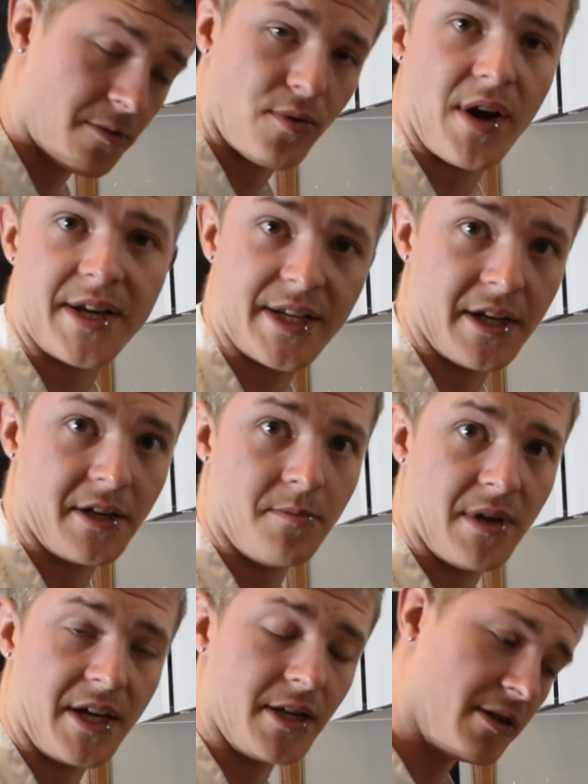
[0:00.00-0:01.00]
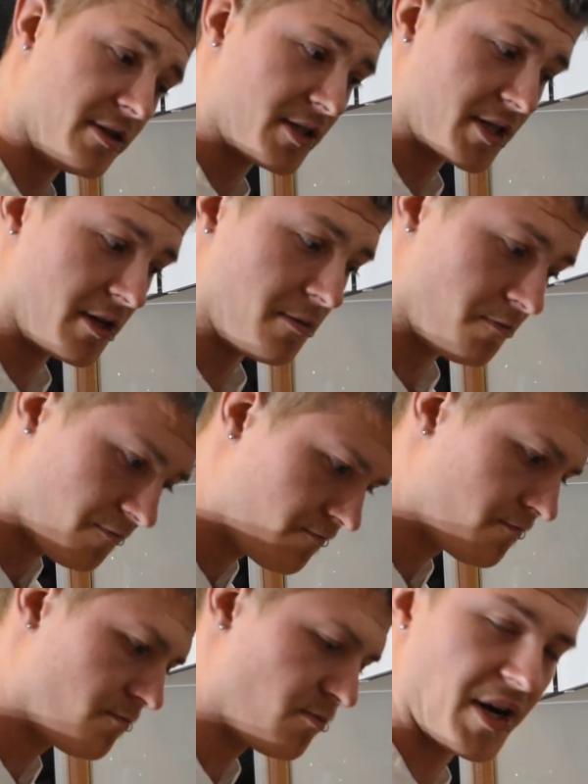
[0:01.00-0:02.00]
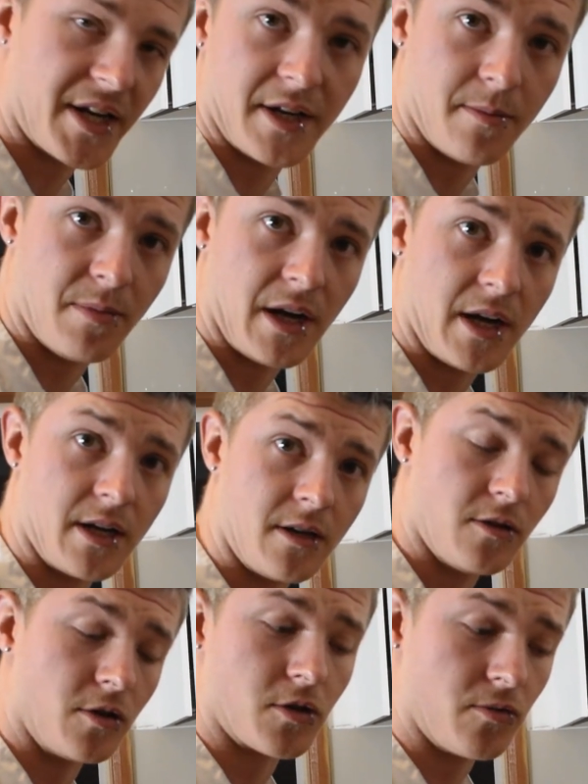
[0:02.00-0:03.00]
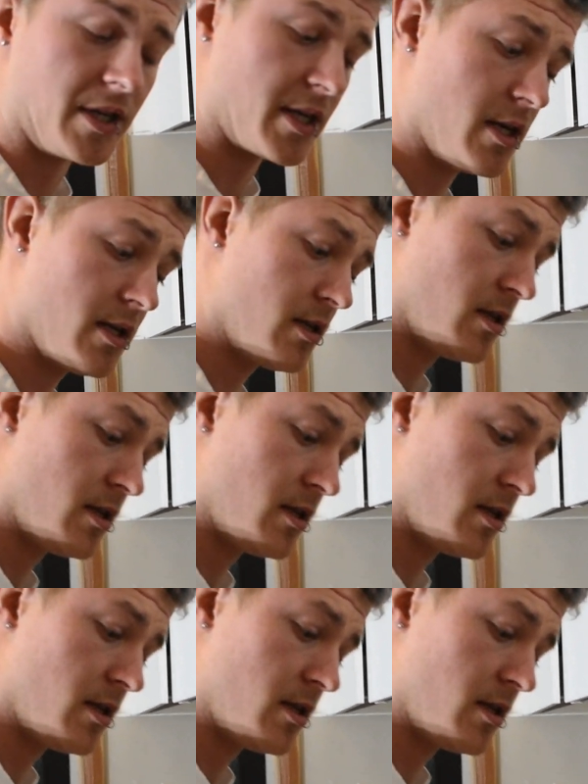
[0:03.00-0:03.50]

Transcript: to break down your meat and it's going to break it apart a lot quicker.